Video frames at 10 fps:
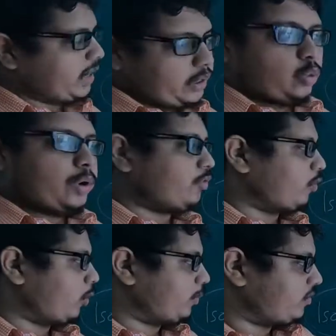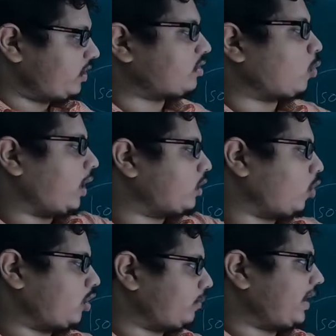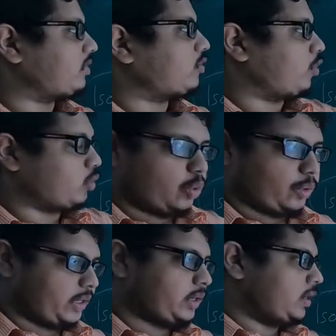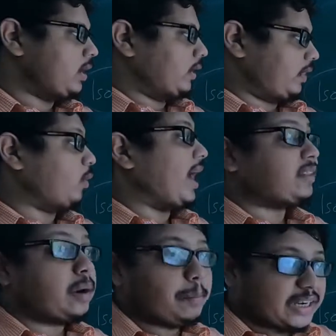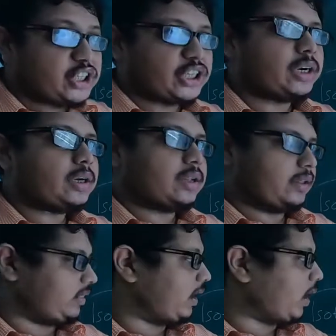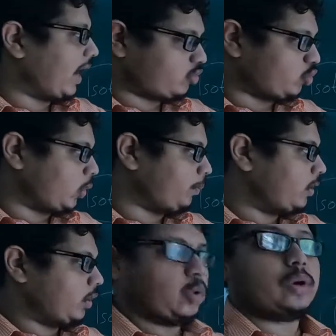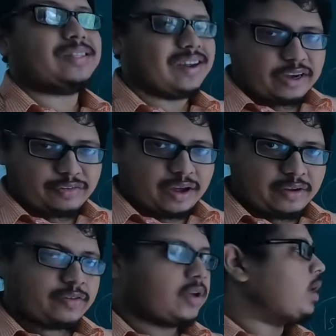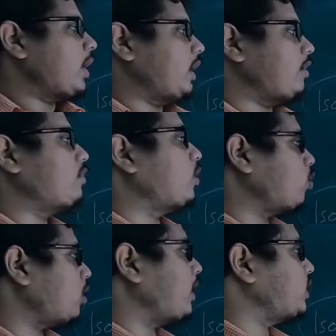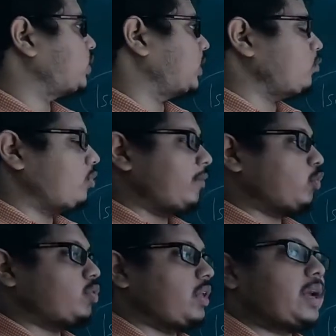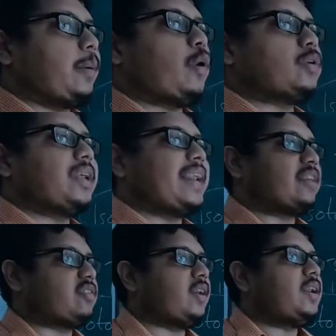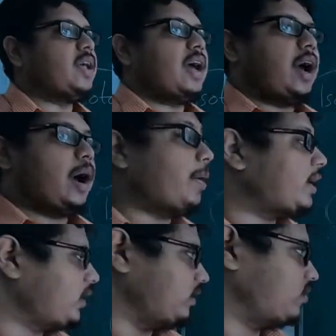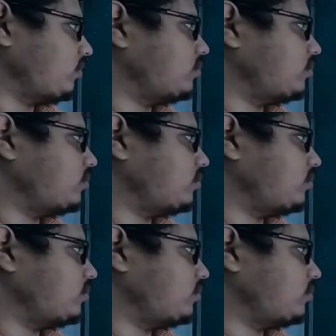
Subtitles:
can do it for both. If there is one column like this for chlorine, they will either mention the isotope chlorine 35. If they do not mention, we have to think about the natural abundance.